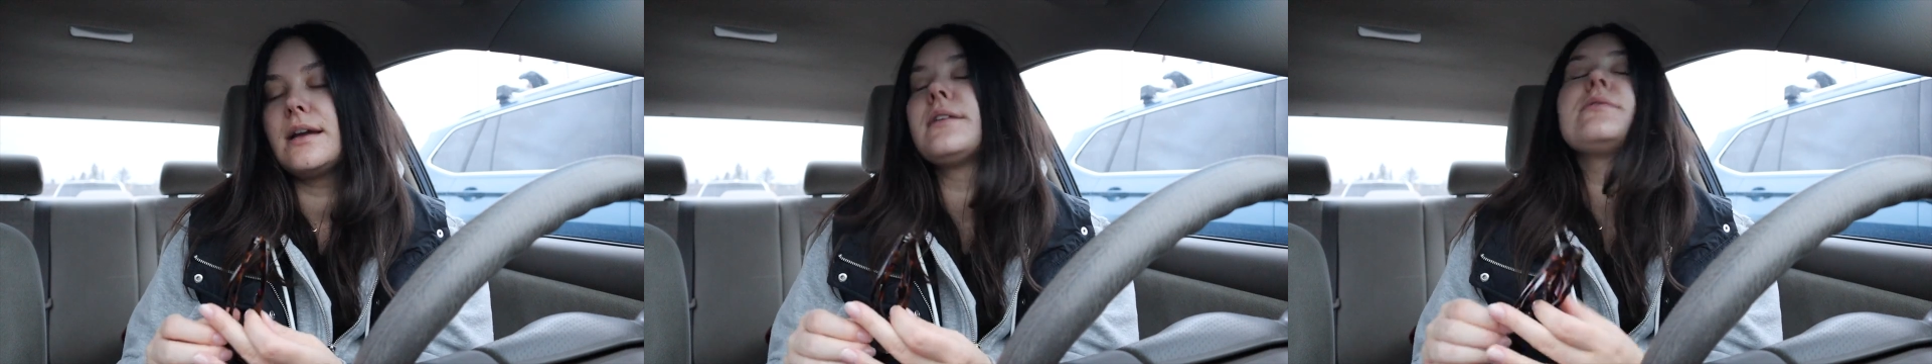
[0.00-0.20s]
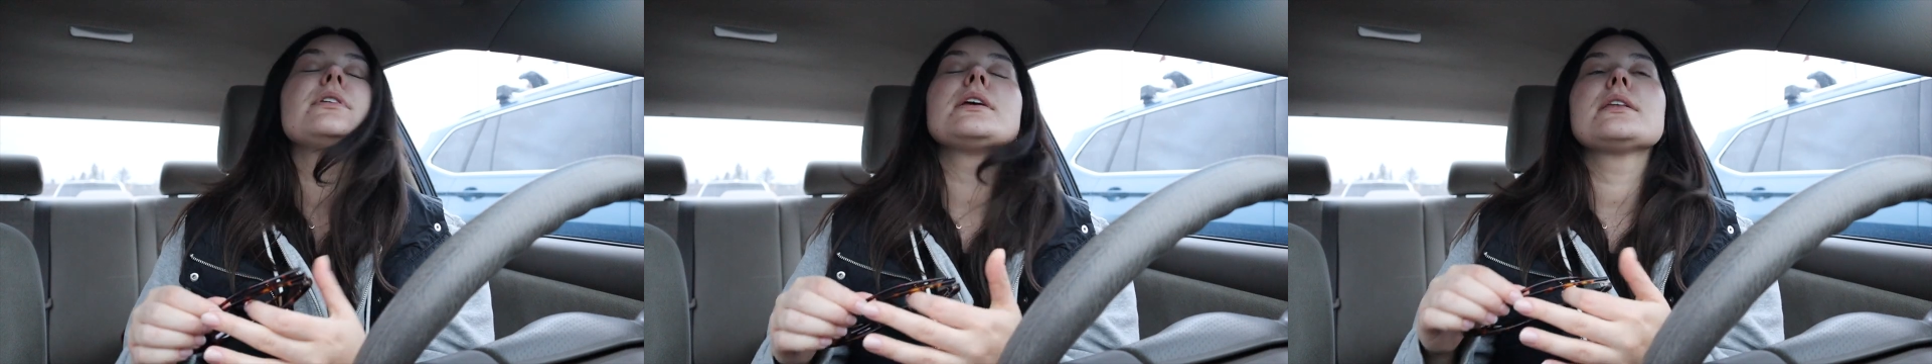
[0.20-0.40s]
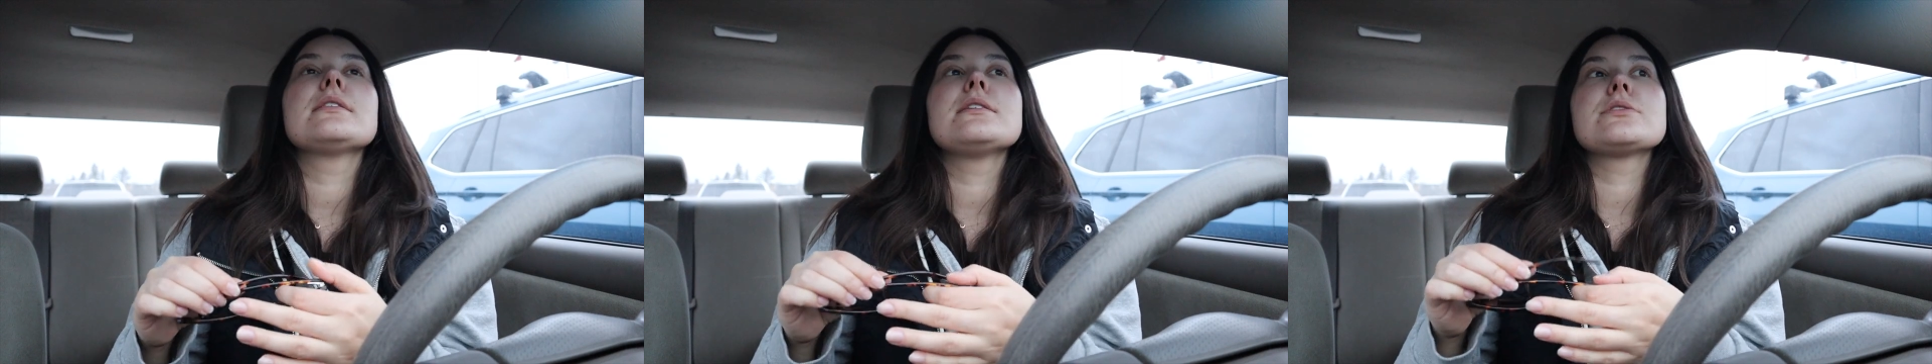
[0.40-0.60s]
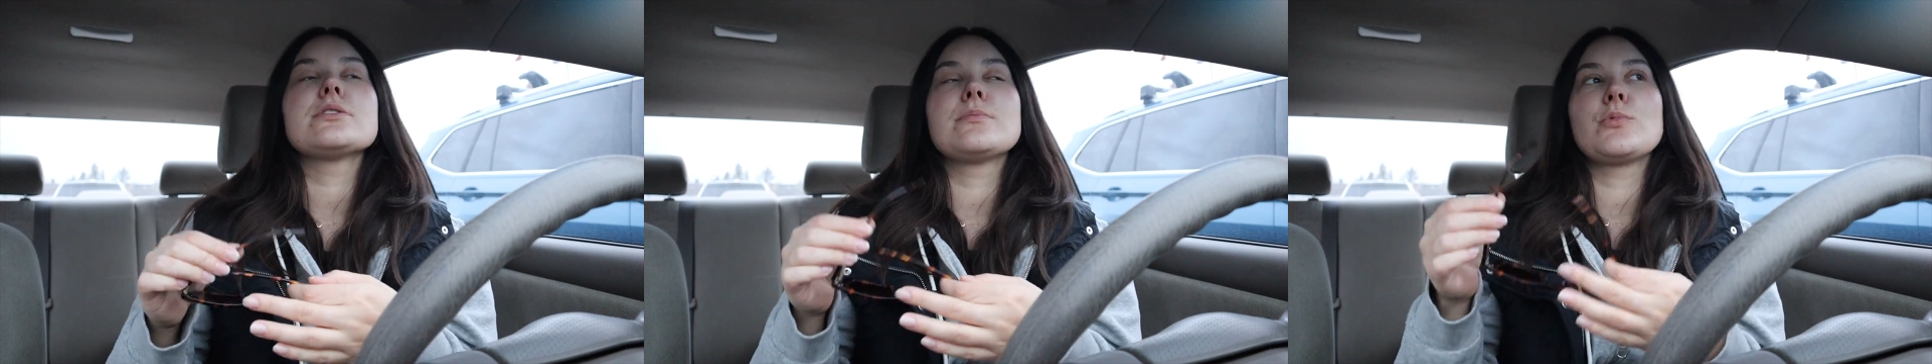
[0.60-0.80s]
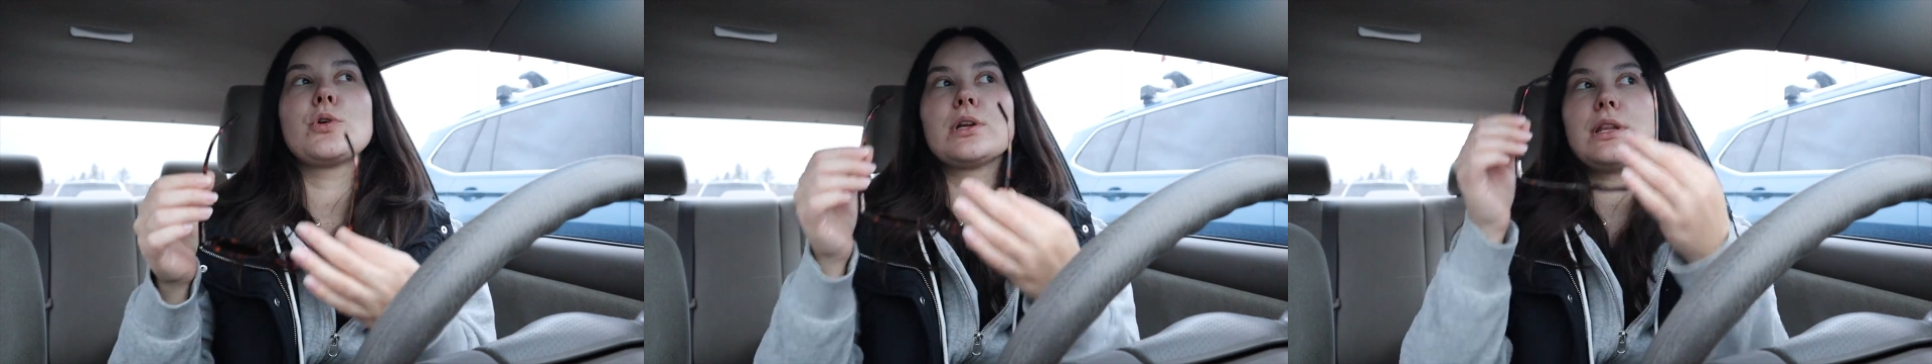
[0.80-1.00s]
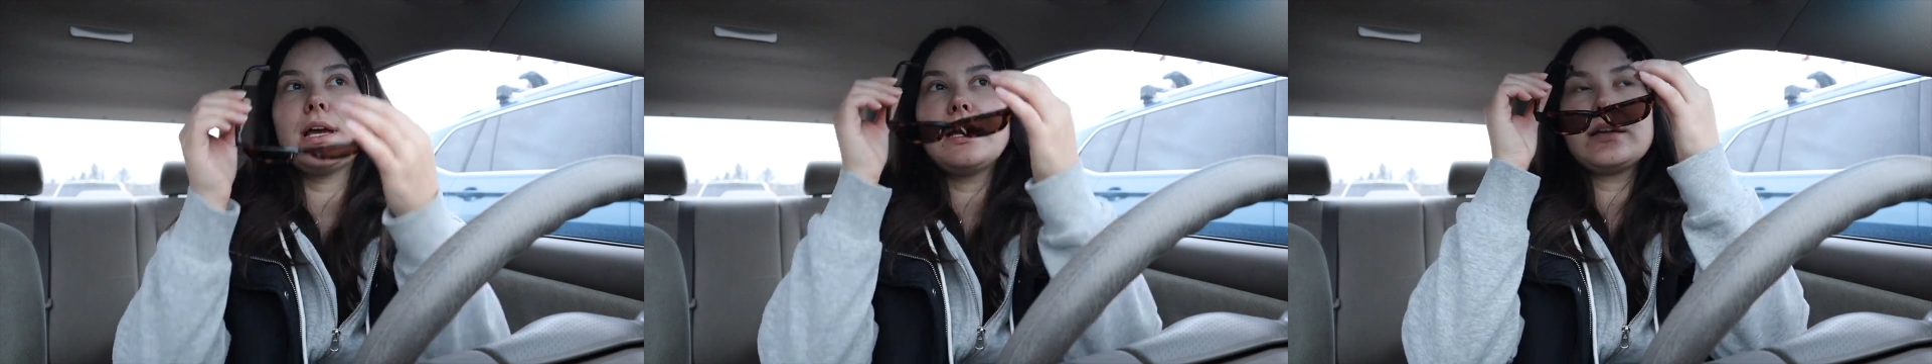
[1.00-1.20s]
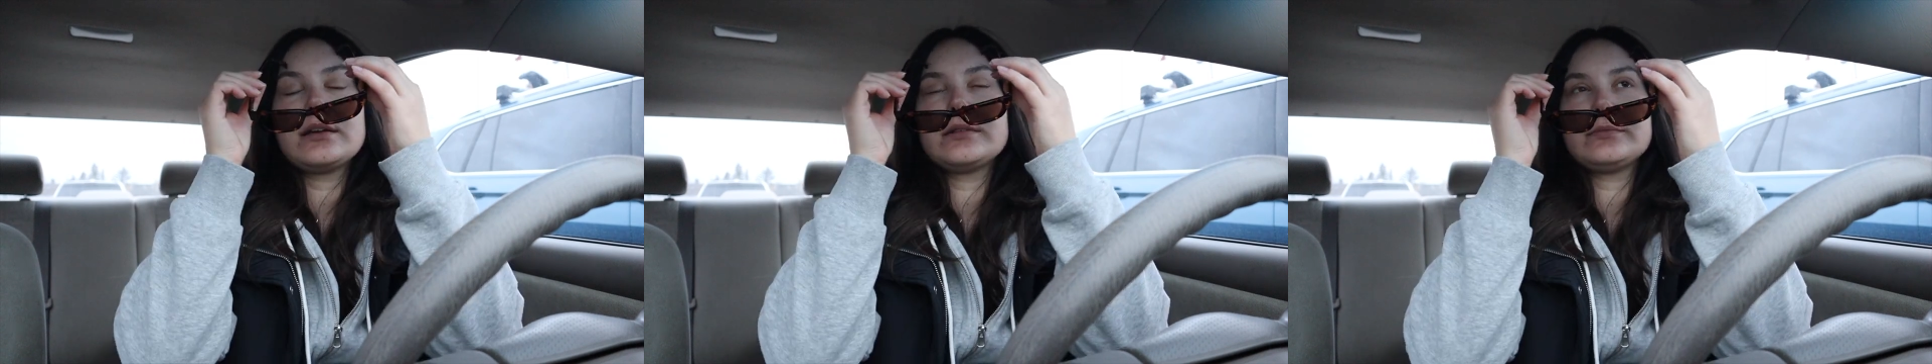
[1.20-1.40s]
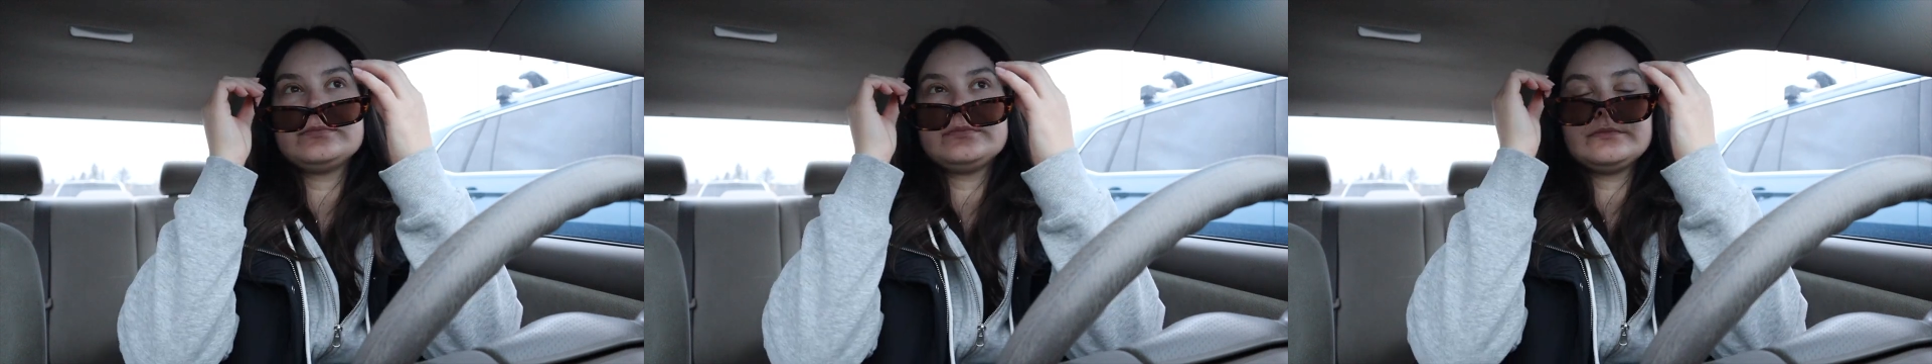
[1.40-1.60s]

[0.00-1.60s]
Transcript: I feel like these are more like